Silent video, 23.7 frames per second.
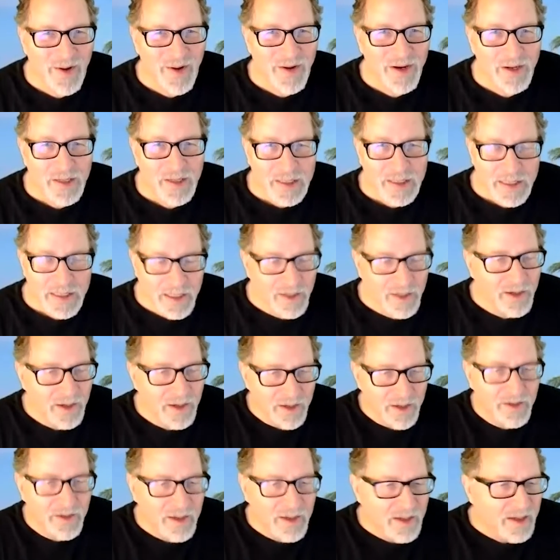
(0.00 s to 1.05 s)
Here, here,
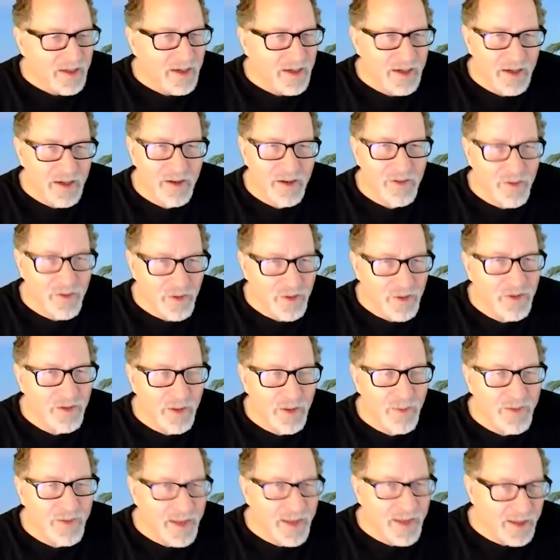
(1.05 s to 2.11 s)
here, here. You're done
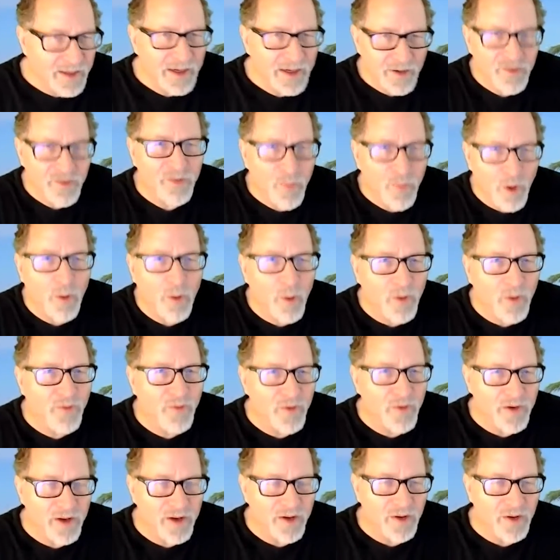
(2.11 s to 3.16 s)
with that. Here's some more work
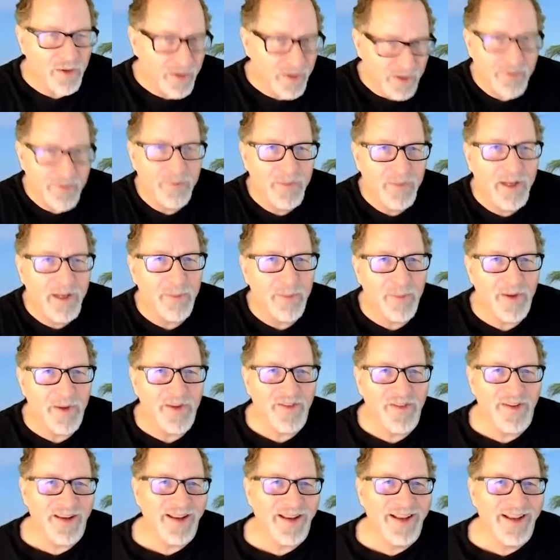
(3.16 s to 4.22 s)
for you to do. Get get
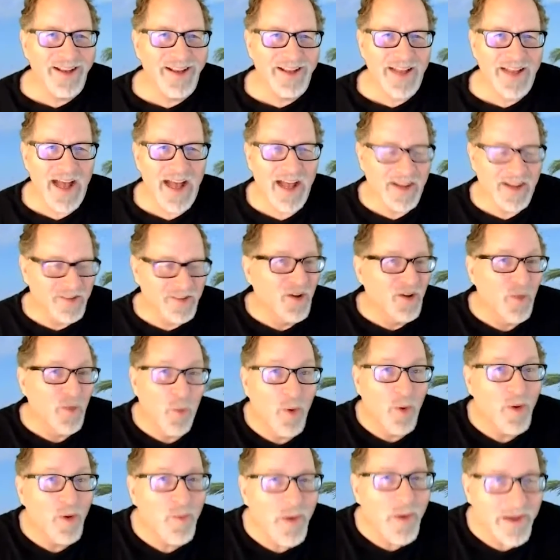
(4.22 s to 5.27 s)
busy. That's
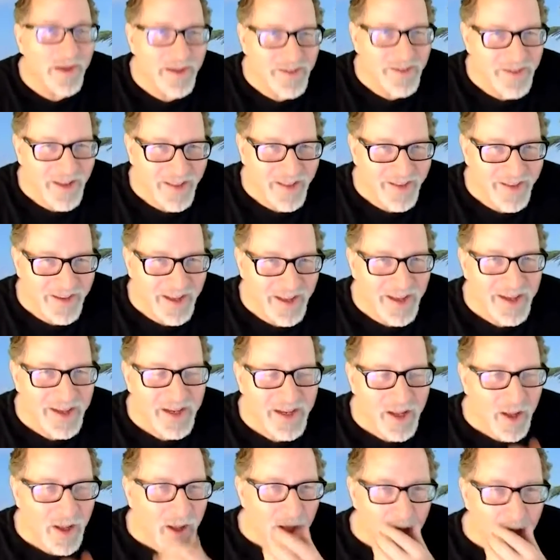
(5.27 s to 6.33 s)
one way to delegate.
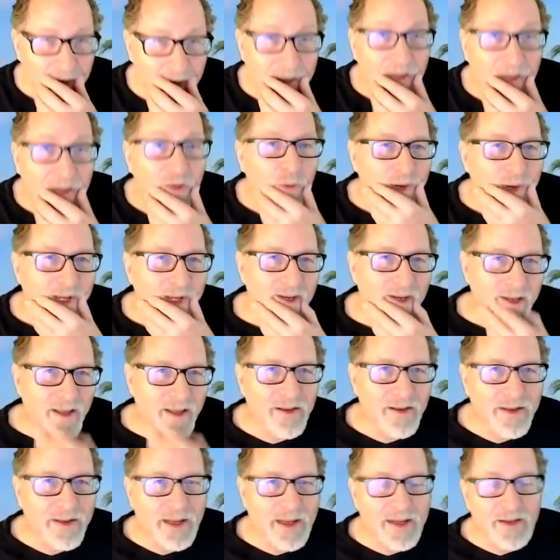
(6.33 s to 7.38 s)
Another way to
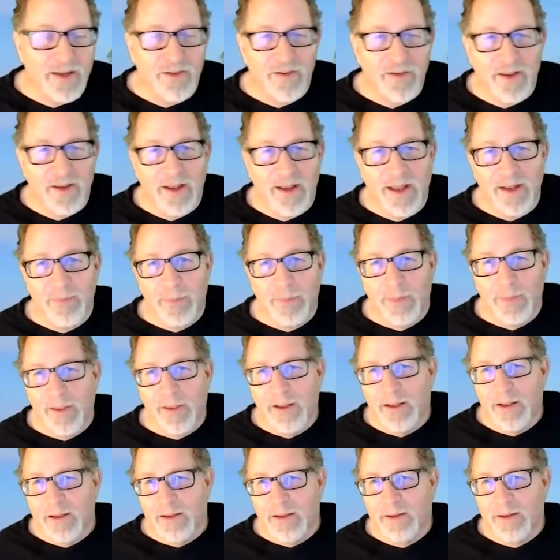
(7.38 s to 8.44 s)
delegate is say, hey,
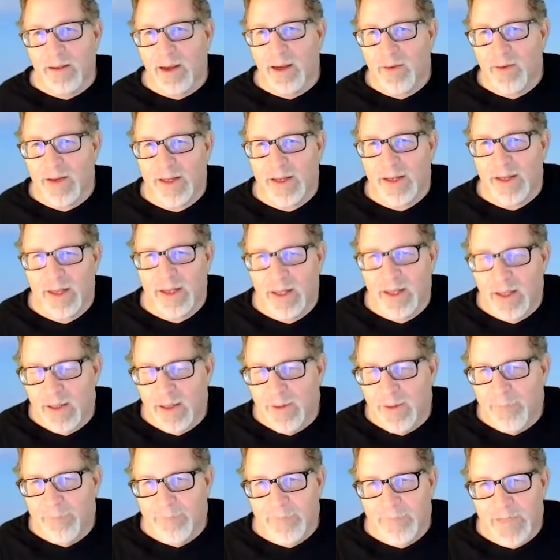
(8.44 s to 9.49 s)
Gary,
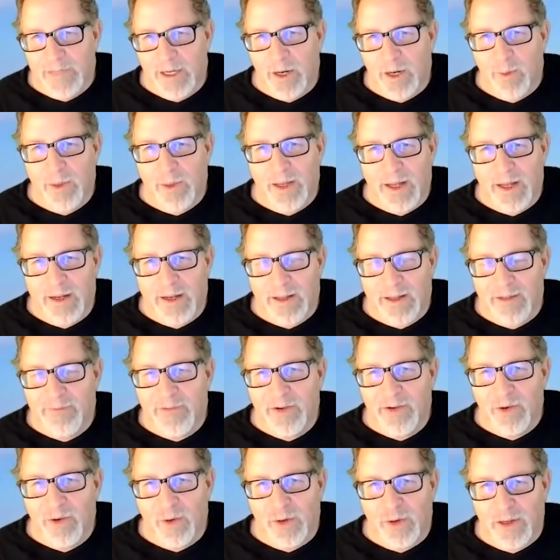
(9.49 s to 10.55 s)
you know, we got
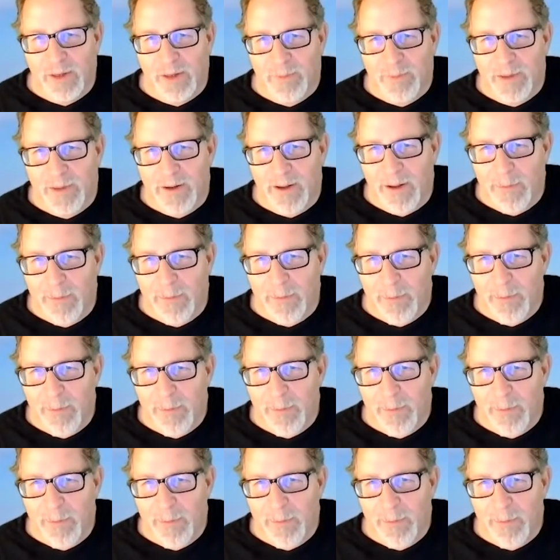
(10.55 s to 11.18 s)
inventory coming up.